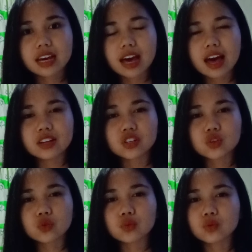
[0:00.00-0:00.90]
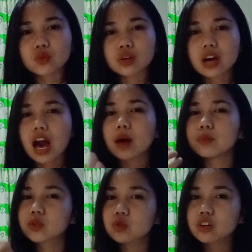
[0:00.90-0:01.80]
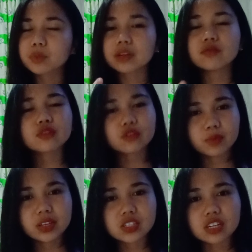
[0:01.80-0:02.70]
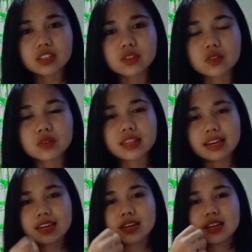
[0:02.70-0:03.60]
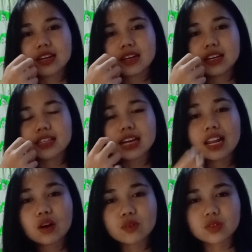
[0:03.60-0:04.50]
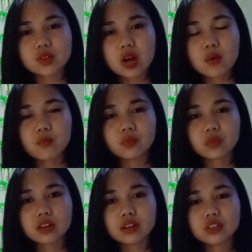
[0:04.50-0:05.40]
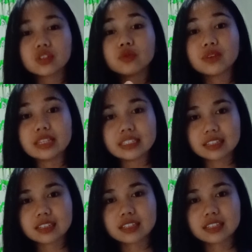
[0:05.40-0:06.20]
and to absorb information since it allows them to read